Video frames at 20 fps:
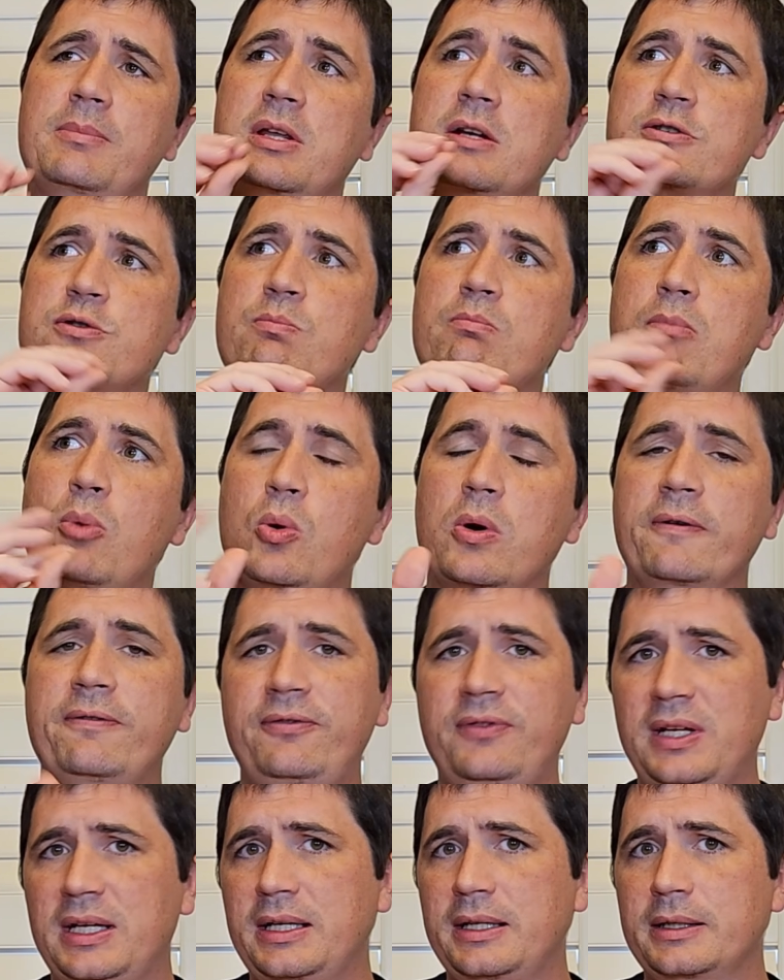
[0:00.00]
There's more
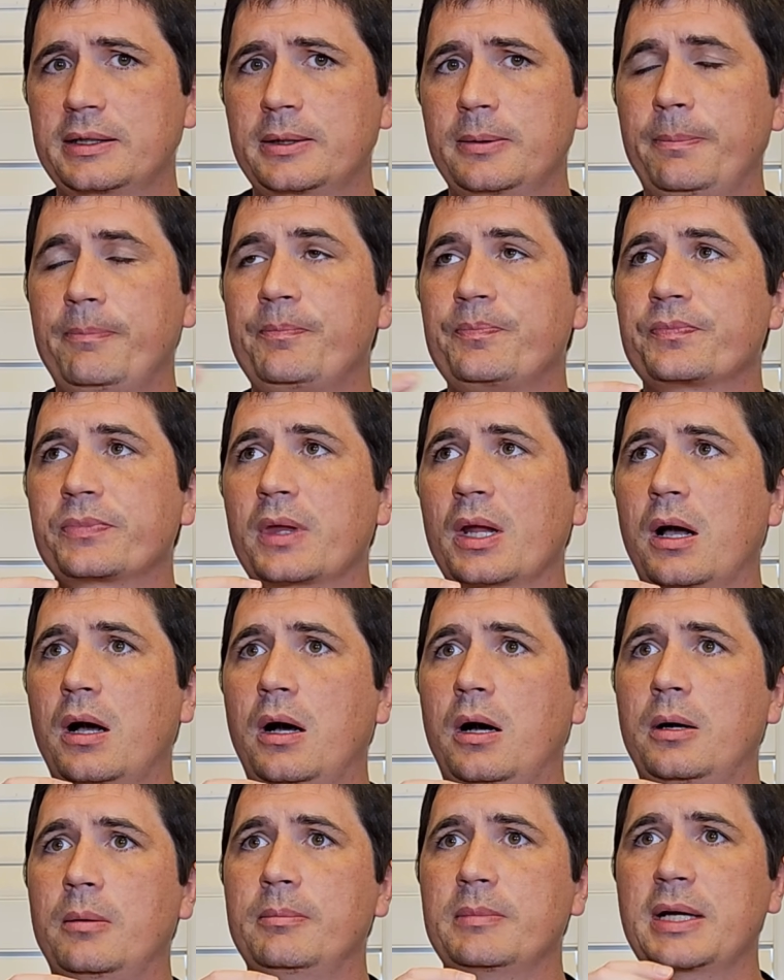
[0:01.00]
fig,
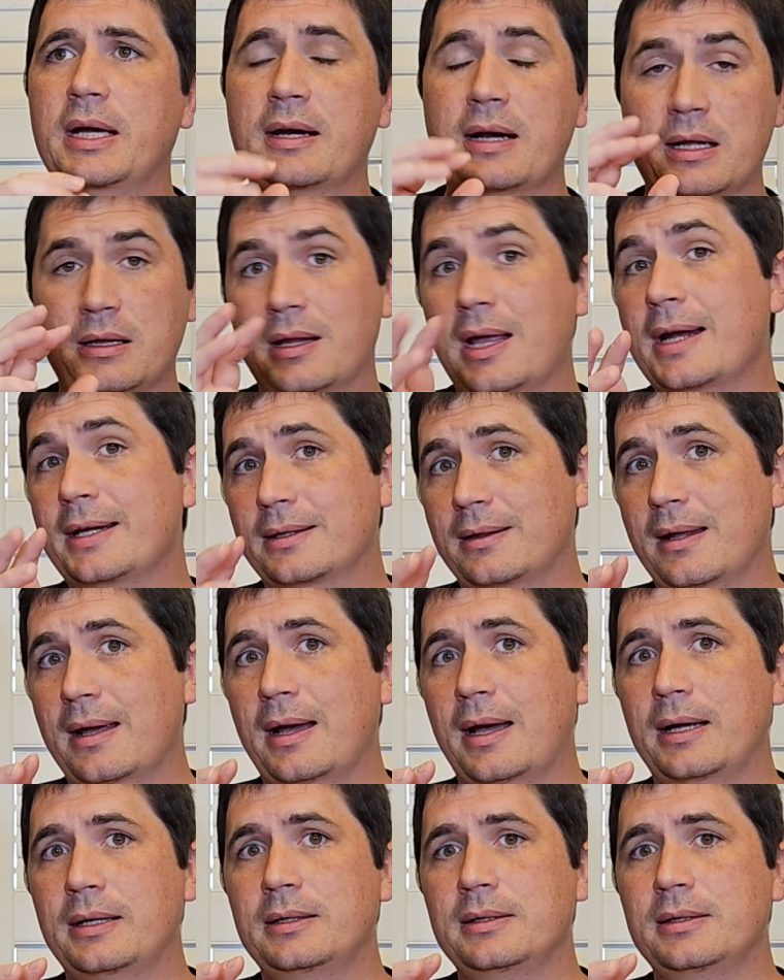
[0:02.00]
and I like that.